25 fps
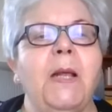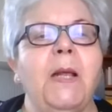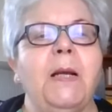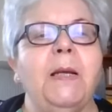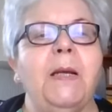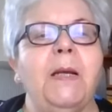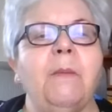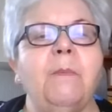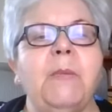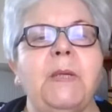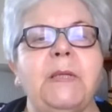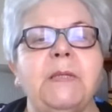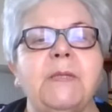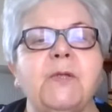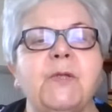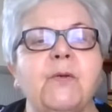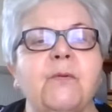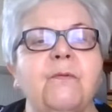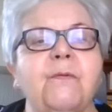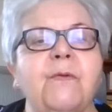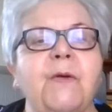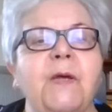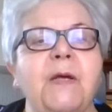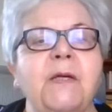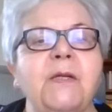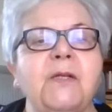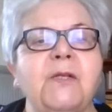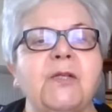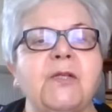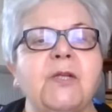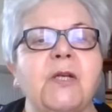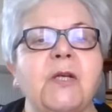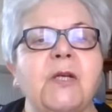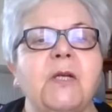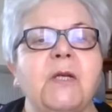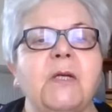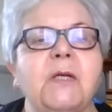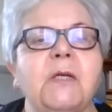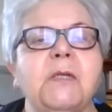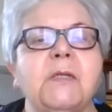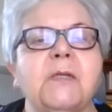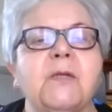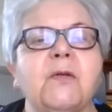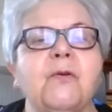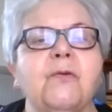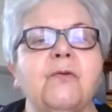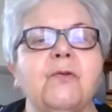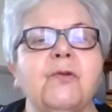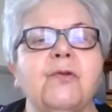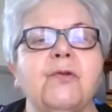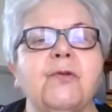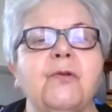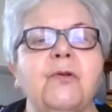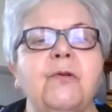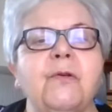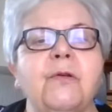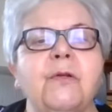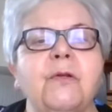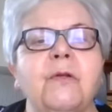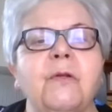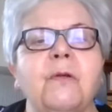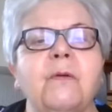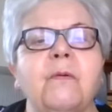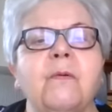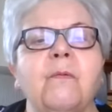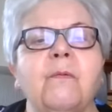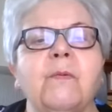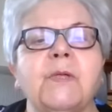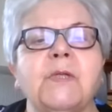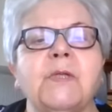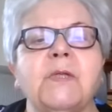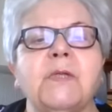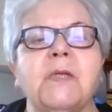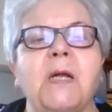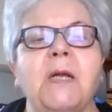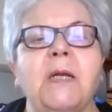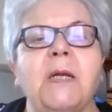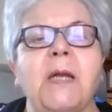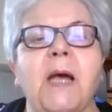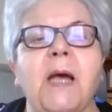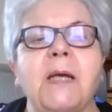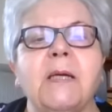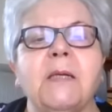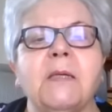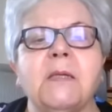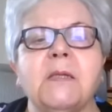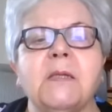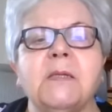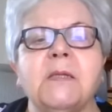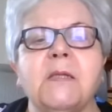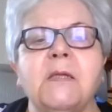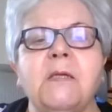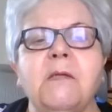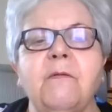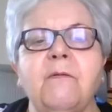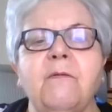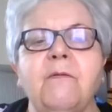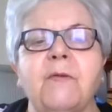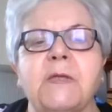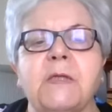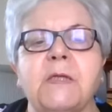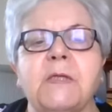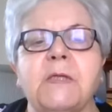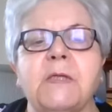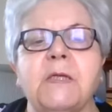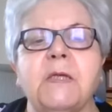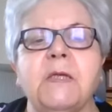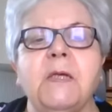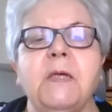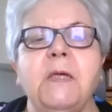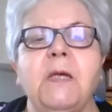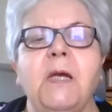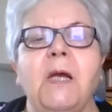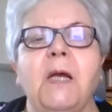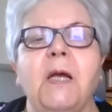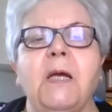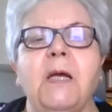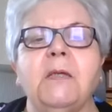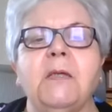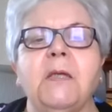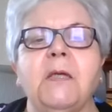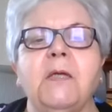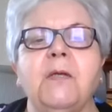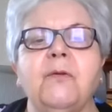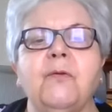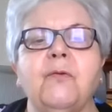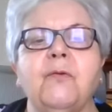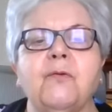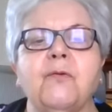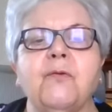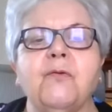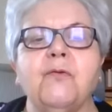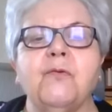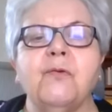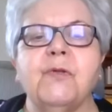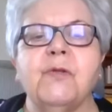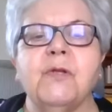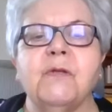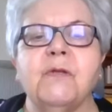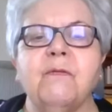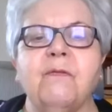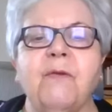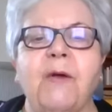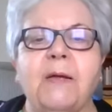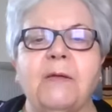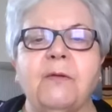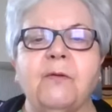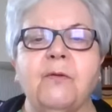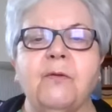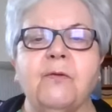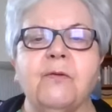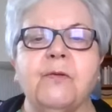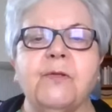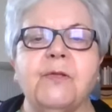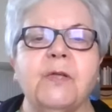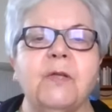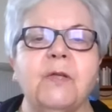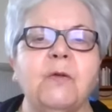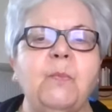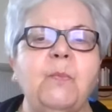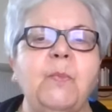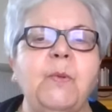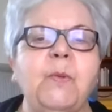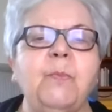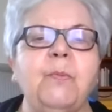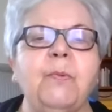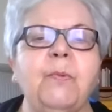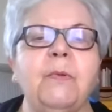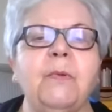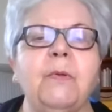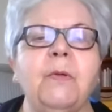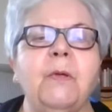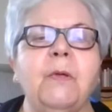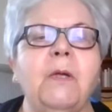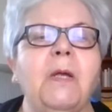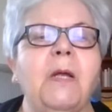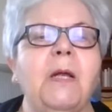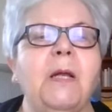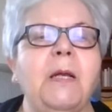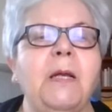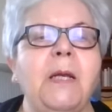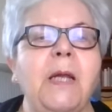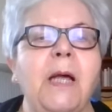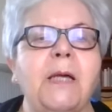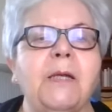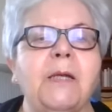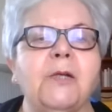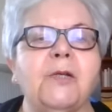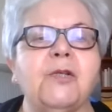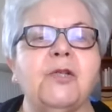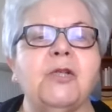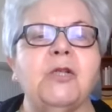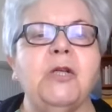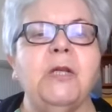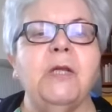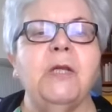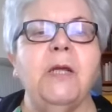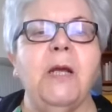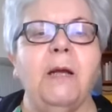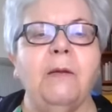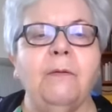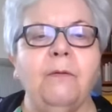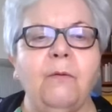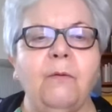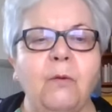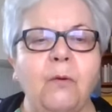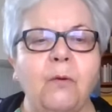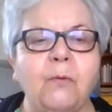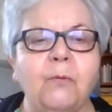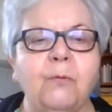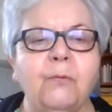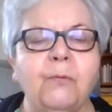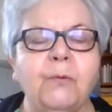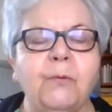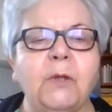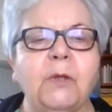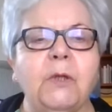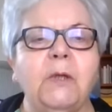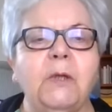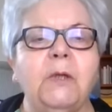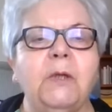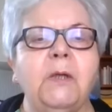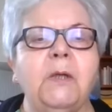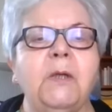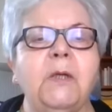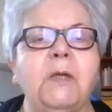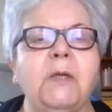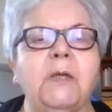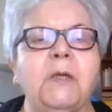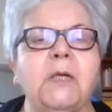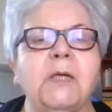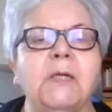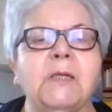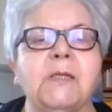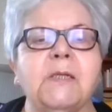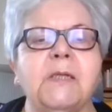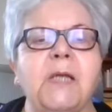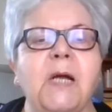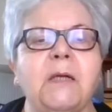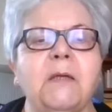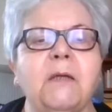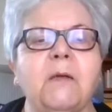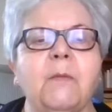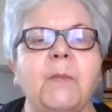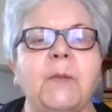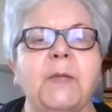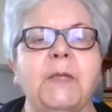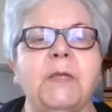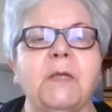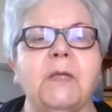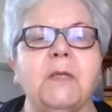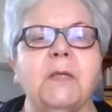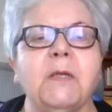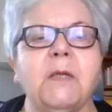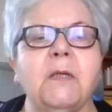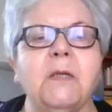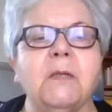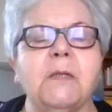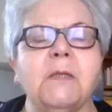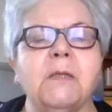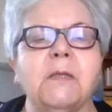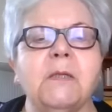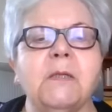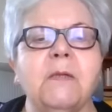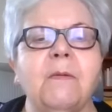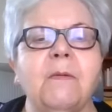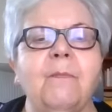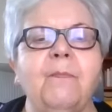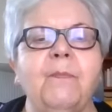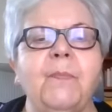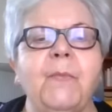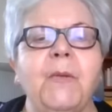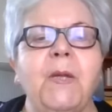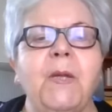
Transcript: La Belle Sauvage is concerned with Lyra's infancy and introduces factors and people largely unknown in his Dark Materials.